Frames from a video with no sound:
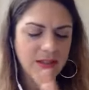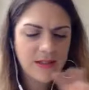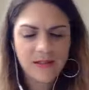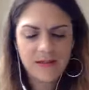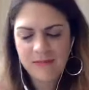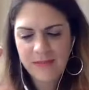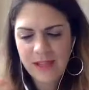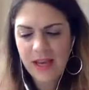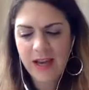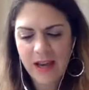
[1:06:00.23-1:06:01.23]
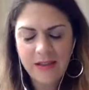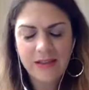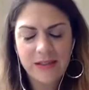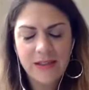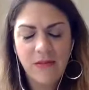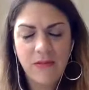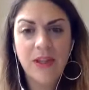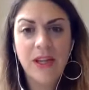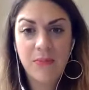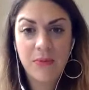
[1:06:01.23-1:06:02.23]
and yeah, I
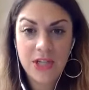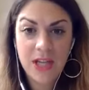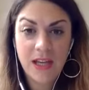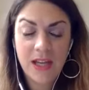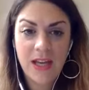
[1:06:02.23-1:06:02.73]
really appreciate it,